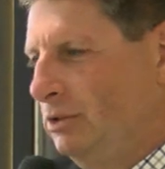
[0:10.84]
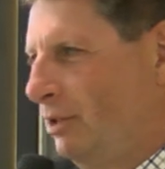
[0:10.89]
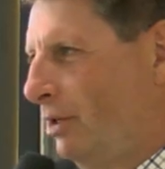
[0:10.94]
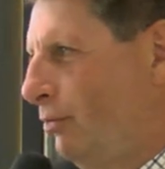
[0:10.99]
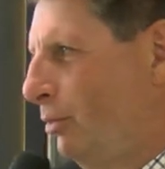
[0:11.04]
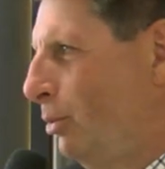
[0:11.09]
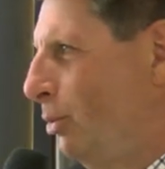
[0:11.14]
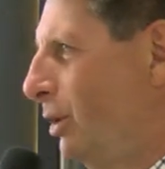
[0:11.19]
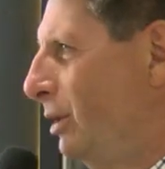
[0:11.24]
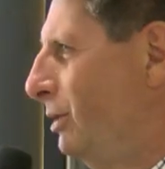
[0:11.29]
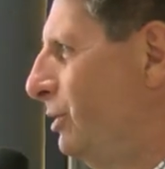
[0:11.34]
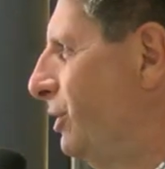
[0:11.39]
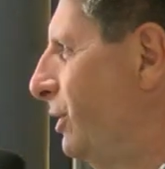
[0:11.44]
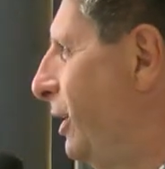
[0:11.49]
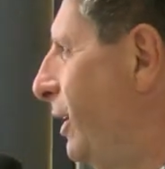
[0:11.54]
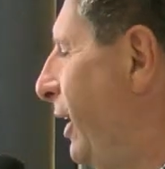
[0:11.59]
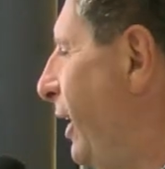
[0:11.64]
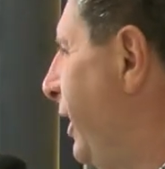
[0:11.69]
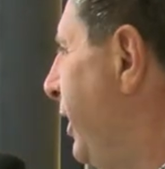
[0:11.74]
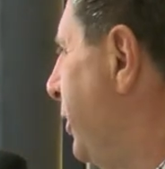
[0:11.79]
is everyone
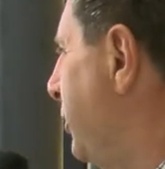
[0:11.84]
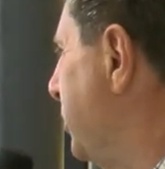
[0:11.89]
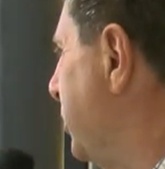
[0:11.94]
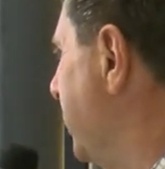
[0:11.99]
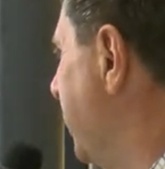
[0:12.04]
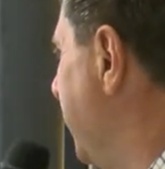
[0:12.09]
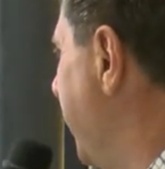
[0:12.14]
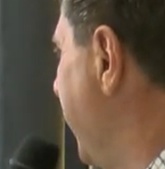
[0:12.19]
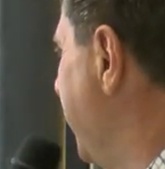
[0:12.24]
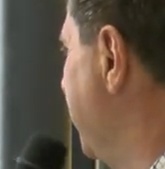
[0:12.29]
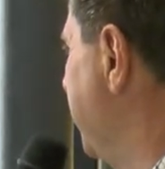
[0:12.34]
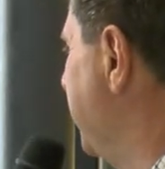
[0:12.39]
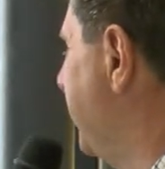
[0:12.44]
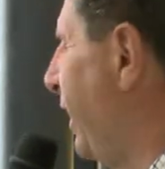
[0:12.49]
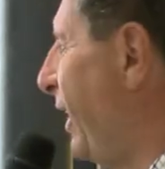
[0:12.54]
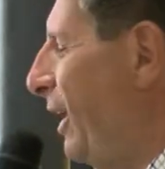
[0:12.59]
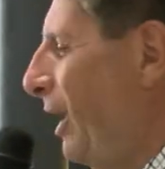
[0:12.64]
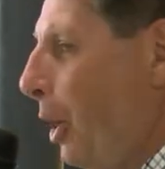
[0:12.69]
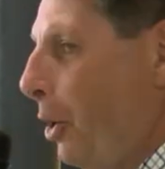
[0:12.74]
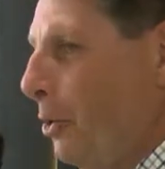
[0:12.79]
today? It's a nice
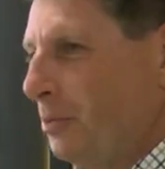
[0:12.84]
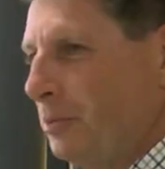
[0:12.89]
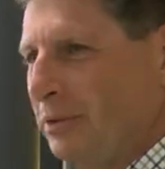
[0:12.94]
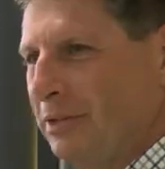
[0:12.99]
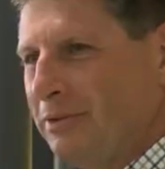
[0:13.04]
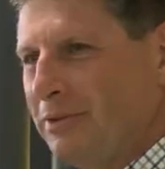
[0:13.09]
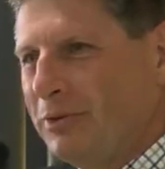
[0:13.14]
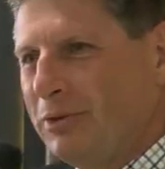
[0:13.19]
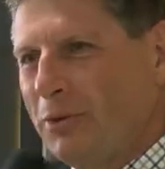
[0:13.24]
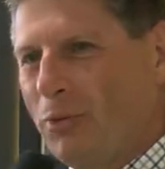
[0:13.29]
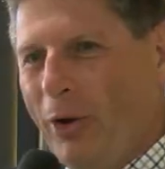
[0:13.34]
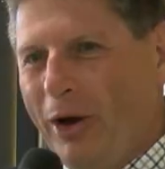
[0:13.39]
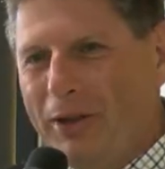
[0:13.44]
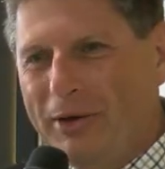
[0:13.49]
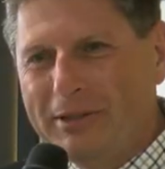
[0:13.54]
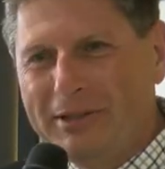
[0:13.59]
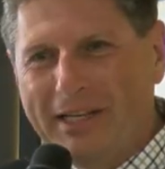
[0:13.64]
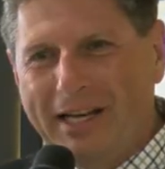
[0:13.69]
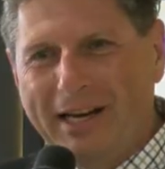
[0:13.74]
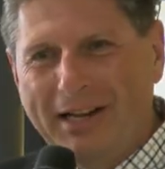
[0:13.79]
day out. The
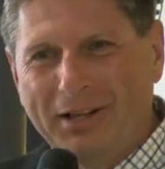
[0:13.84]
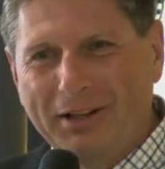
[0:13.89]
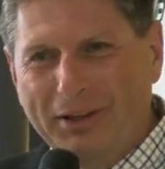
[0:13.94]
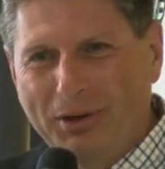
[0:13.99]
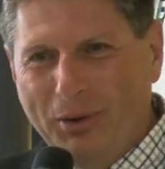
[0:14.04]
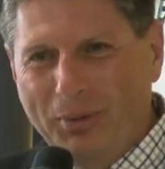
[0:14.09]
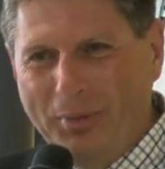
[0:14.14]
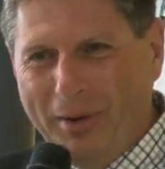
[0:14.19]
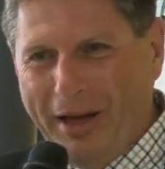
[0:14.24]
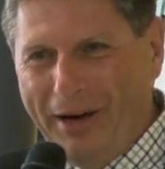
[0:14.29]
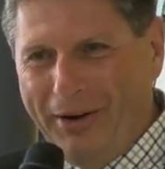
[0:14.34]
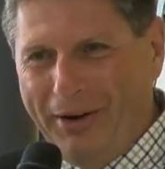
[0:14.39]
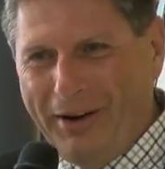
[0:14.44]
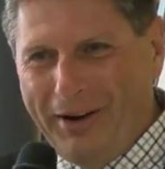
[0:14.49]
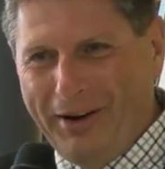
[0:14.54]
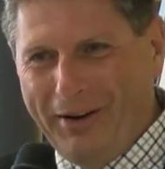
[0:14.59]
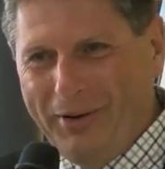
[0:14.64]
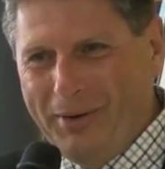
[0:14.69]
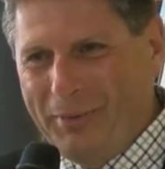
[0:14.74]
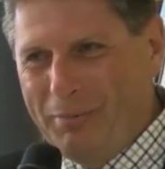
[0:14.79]
weather's getting a little better
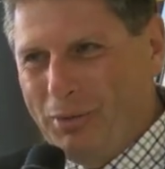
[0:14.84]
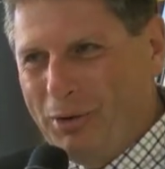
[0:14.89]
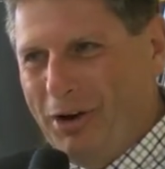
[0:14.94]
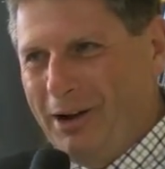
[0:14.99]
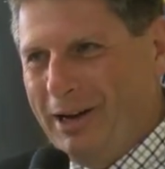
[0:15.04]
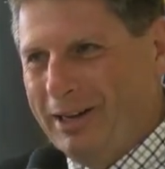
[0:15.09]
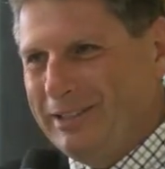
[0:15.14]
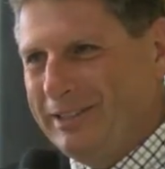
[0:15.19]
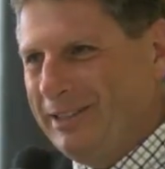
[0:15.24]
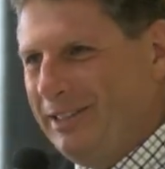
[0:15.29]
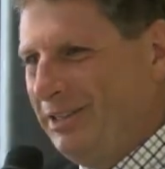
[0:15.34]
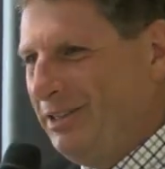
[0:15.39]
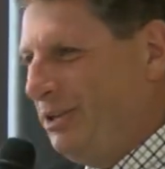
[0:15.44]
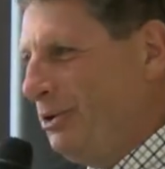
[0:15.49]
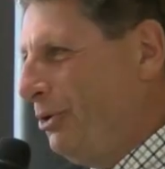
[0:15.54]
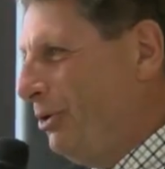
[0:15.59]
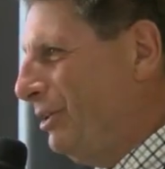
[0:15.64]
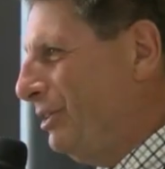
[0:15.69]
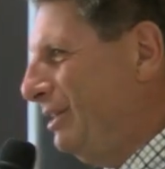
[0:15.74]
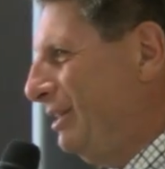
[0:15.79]
here in Brockton in the
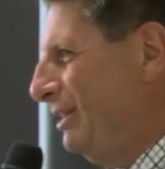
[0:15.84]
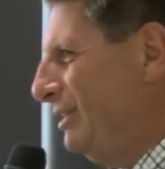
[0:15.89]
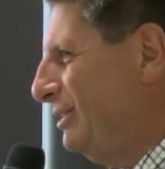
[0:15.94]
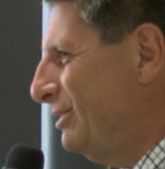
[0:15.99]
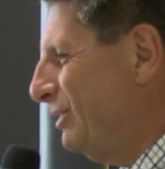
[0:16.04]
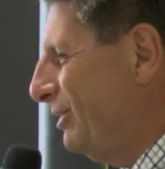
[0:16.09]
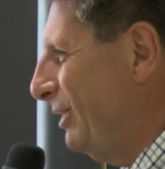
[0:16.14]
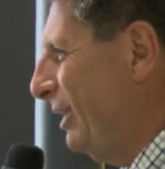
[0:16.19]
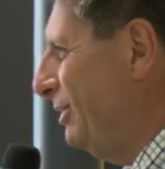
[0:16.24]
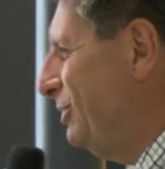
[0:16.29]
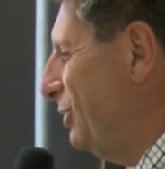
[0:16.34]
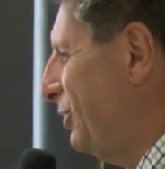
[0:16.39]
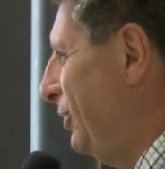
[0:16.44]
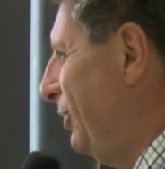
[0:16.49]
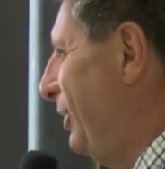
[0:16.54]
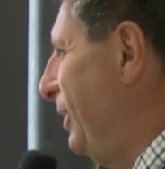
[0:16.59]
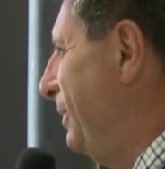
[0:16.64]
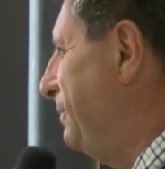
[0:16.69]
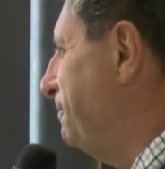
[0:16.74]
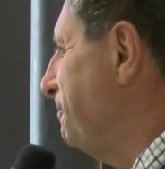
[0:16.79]
Northeast, so that's
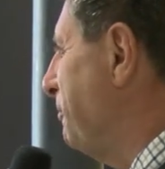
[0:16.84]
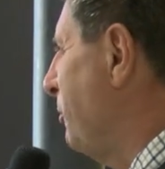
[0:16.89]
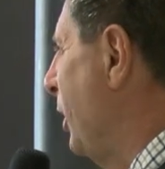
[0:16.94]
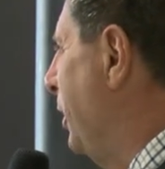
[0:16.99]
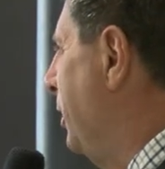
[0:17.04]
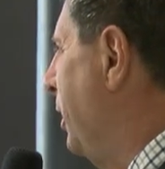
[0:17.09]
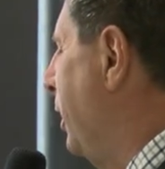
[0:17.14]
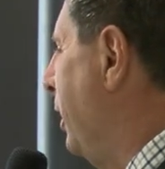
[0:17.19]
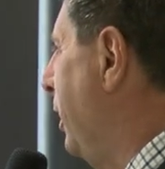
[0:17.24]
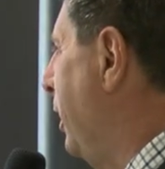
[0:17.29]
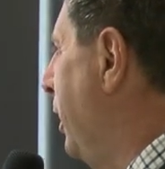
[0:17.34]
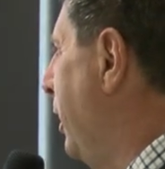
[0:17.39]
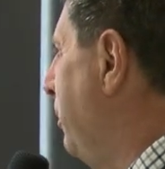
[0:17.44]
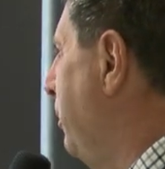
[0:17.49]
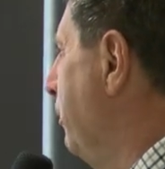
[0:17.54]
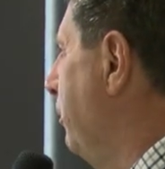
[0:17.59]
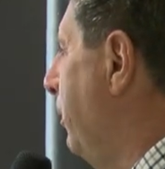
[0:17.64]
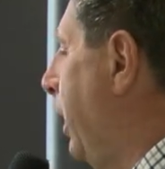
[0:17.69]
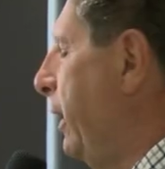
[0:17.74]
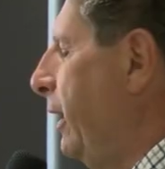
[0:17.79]
good.
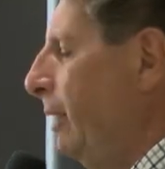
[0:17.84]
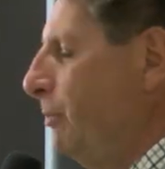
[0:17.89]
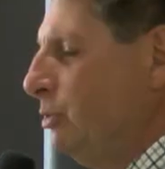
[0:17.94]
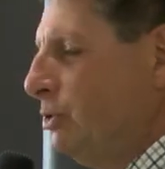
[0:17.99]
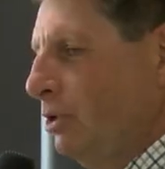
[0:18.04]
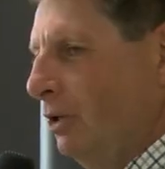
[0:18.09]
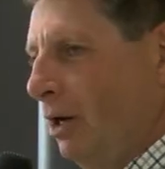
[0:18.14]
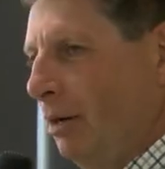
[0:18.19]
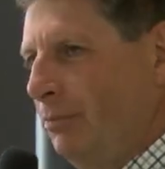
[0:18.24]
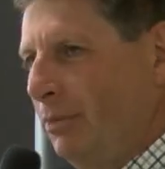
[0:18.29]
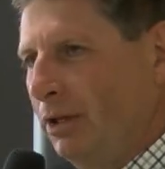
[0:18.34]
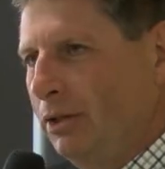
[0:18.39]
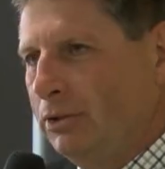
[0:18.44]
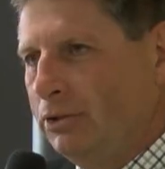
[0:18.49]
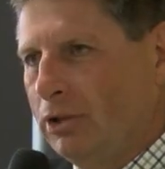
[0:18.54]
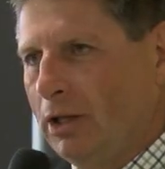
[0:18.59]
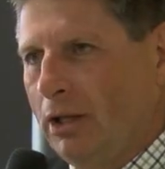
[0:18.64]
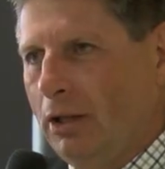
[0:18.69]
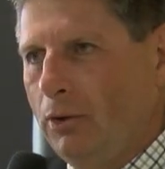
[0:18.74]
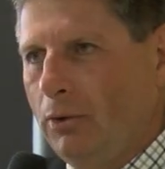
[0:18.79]
Um, my name's Tom
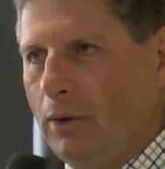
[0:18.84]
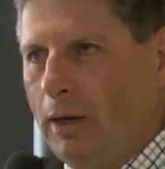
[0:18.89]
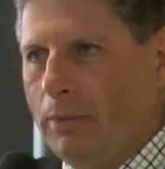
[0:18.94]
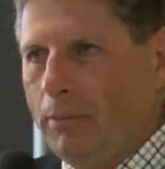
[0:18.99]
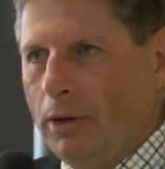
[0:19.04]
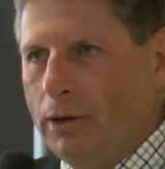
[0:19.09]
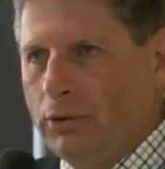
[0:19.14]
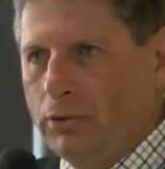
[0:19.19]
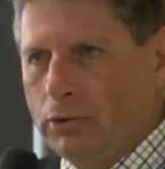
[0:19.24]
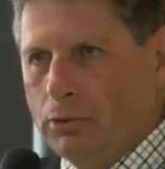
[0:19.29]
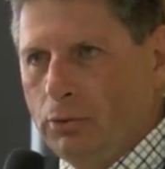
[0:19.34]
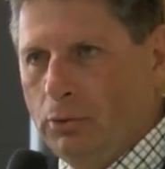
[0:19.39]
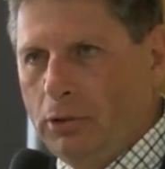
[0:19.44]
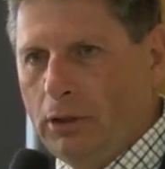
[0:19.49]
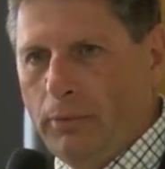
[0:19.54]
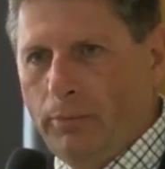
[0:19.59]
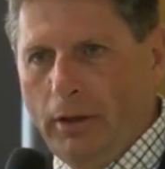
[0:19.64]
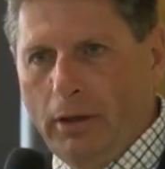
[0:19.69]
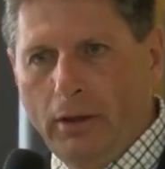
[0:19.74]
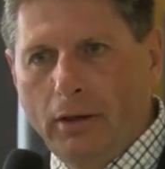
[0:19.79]
Minichiello. I'm on the school
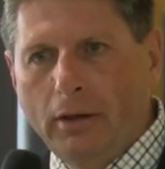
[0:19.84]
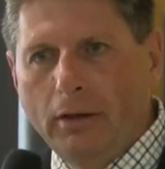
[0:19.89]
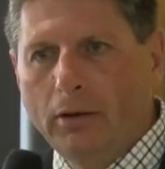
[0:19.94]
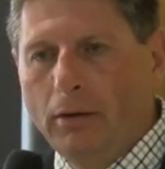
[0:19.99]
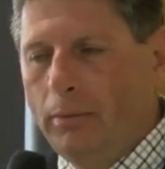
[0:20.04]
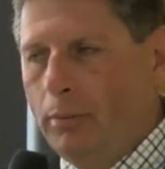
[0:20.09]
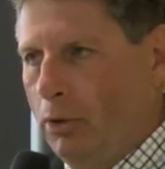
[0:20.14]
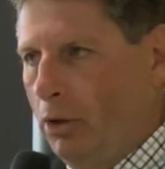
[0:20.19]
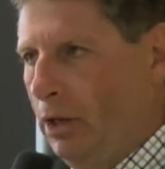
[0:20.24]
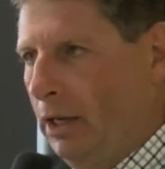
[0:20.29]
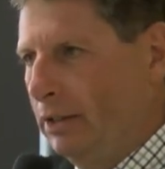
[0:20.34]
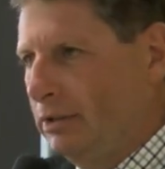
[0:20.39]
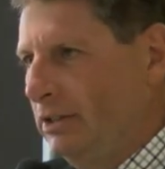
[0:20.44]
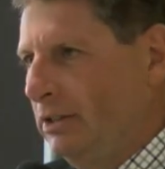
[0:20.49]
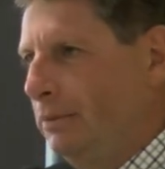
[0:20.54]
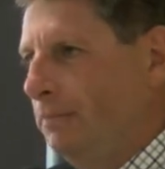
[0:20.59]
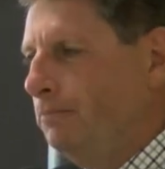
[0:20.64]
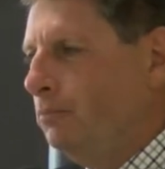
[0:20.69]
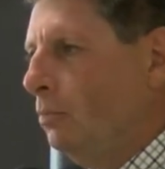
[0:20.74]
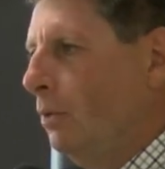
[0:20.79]
committee here in
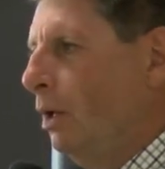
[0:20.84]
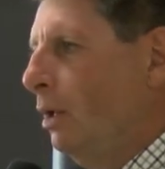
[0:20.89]
Brockton,